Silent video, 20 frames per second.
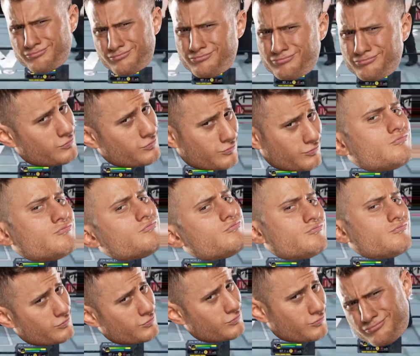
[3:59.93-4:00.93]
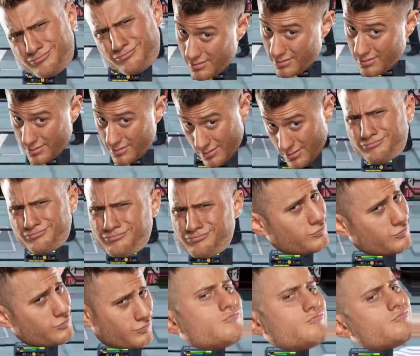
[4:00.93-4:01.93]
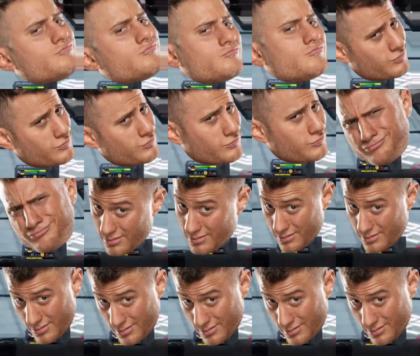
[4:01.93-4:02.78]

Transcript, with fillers: In fact, this is what they should this this is what